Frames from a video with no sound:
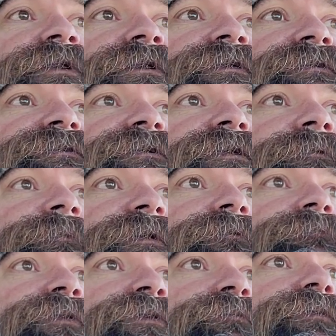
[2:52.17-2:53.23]
easy, and I can be like,
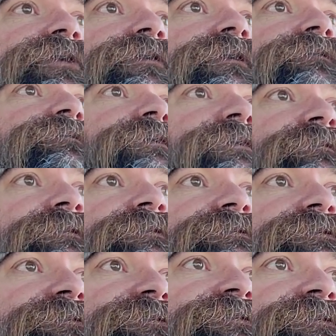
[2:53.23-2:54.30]
boom, all right, this,
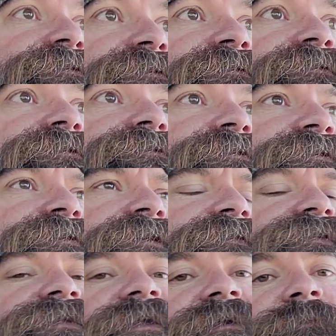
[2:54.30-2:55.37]
and this, and then I'll have to
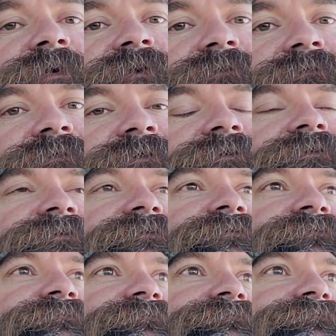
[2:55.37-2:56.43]
take apart
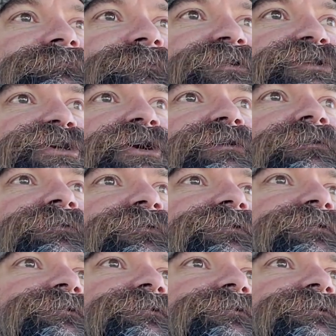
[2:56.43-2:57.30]
the shelf.